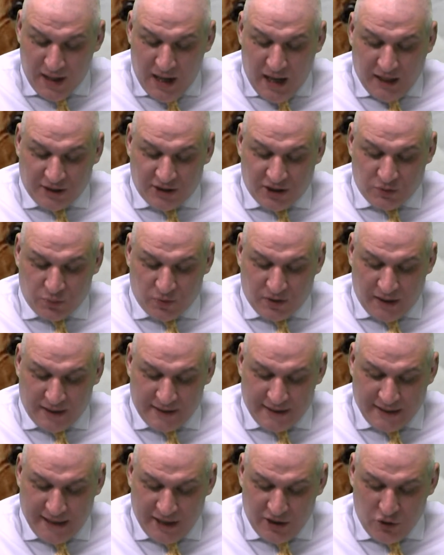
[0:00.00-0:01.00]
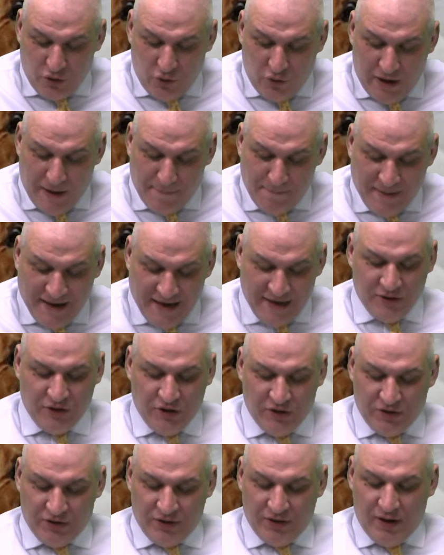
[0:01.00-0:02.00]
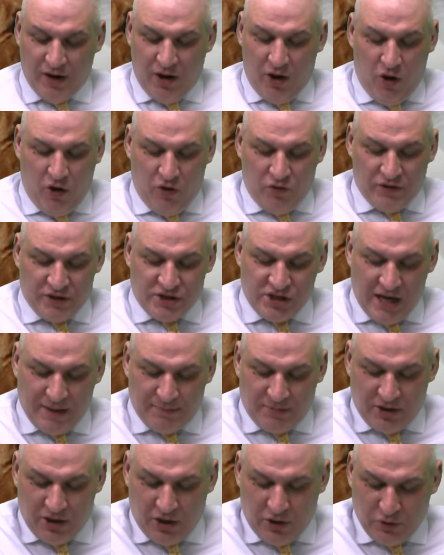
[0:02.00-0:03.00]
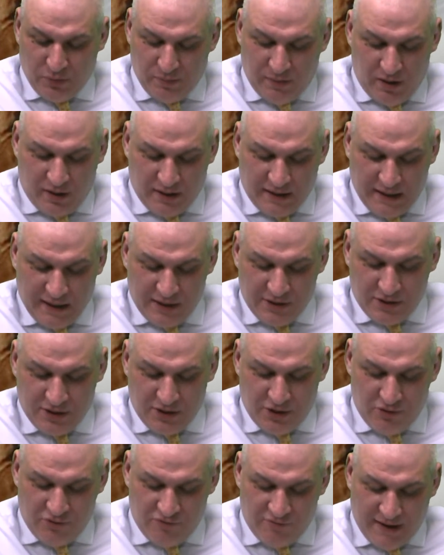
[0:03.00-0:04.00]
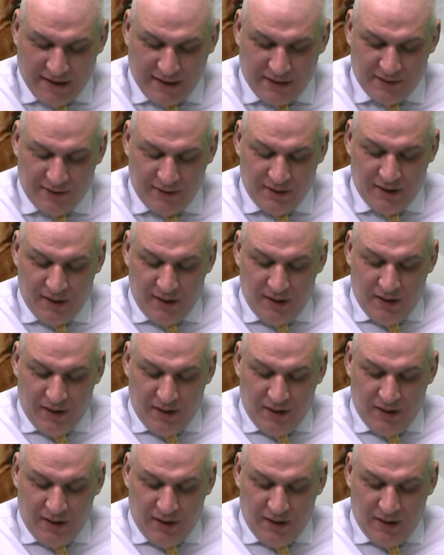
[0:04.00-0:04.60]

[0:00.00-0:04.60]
I just would like to get your opinion on the champion hurdle market, and do you reckon